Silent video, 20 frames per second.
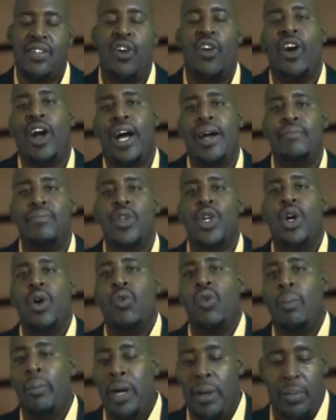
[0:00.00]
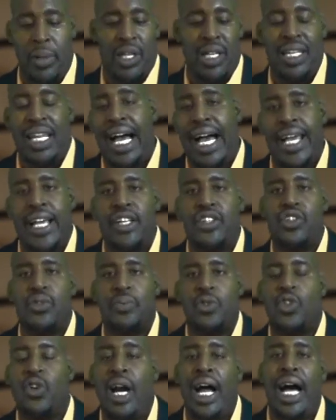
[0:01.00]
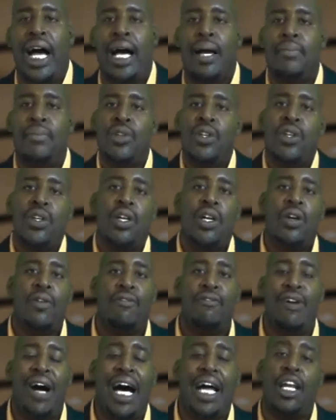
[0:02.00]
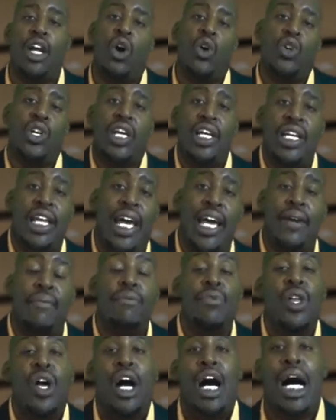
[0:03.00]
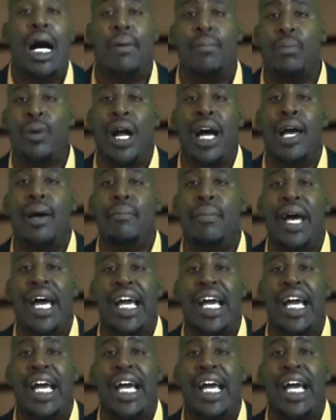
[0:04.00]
All right? Remember to like, subscribe, follow, connect. I'm Brian